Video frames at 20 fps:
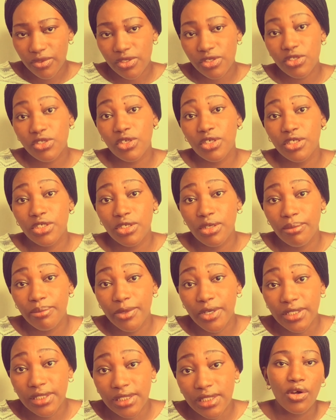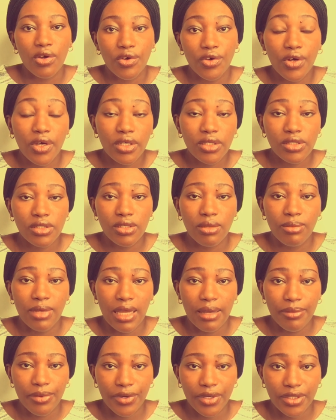study your body, run some
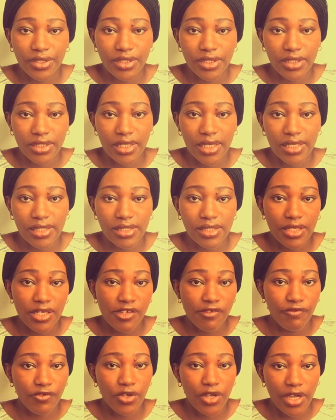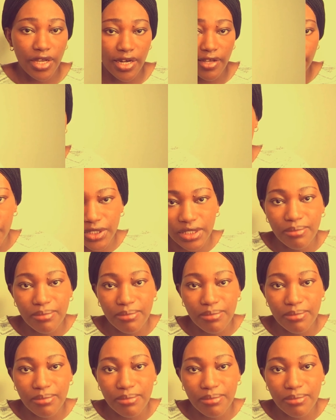laboratory tests if you can afford.